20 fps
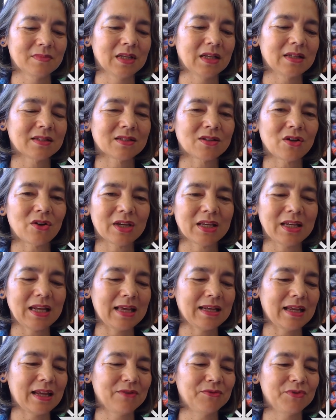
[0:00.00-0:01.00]

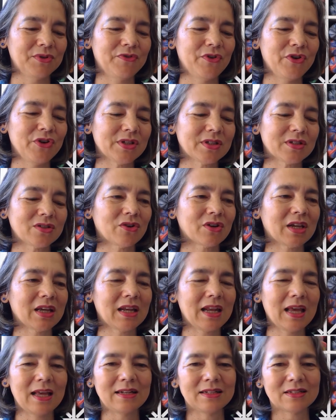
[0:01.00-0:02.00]
stockinette and reverse
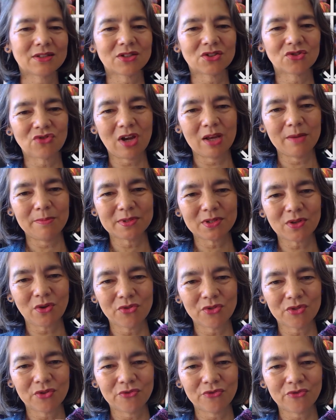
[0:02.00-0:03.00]
stockinette stripes
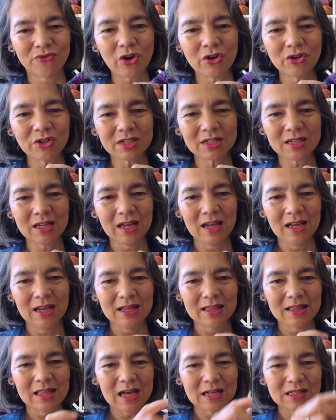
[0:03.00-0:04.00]
on the front.
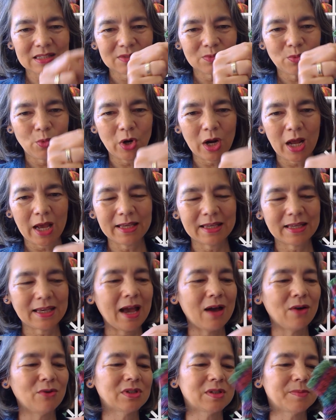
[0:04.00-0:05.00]
That's what I
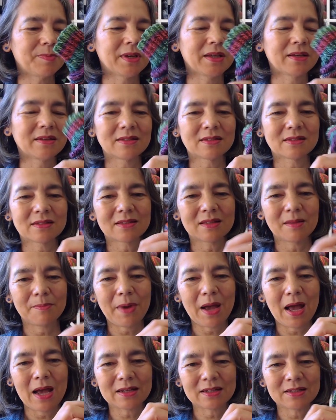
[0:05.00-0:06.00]
count, because the
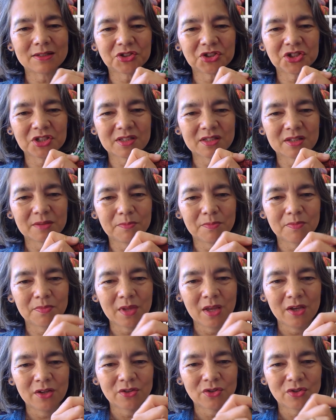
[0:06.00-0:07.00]
back is just a
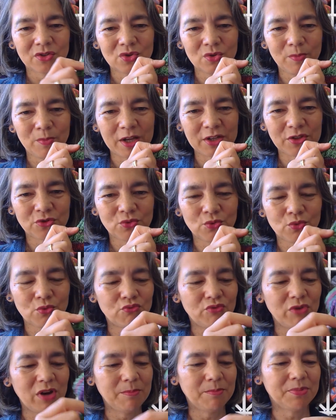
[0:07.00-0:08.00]

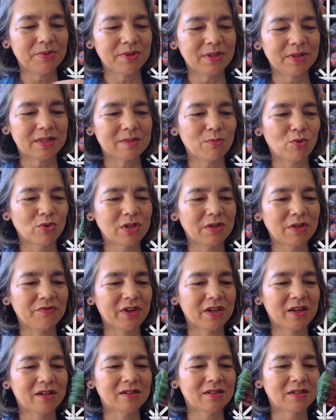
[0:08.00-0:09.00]
2x2 rib. It's more
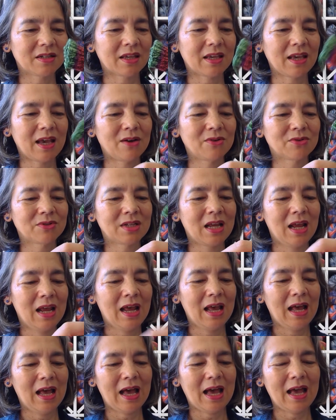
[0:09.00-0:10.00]
difficult to count.
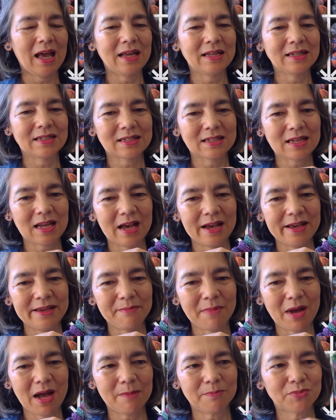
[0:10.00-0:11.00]
And
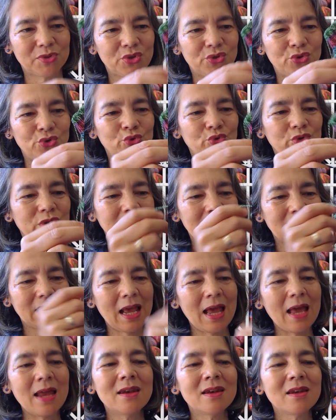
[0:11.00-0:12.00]
I'm up to
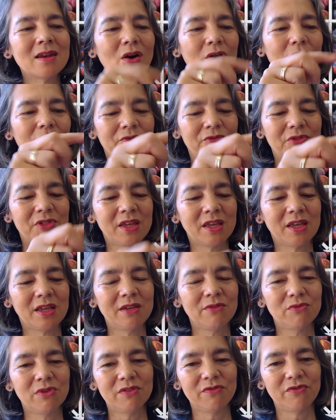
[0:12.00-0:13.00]
10 of
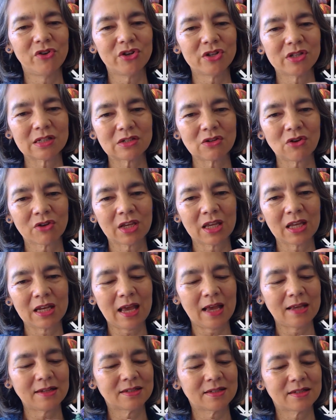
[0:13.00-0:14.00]
the reverse
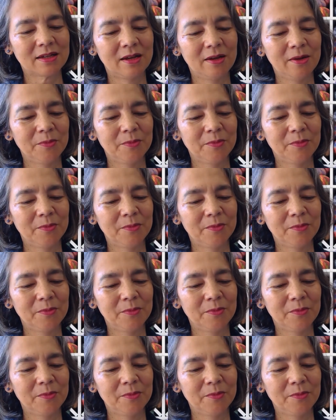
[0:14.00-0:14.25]
stockinette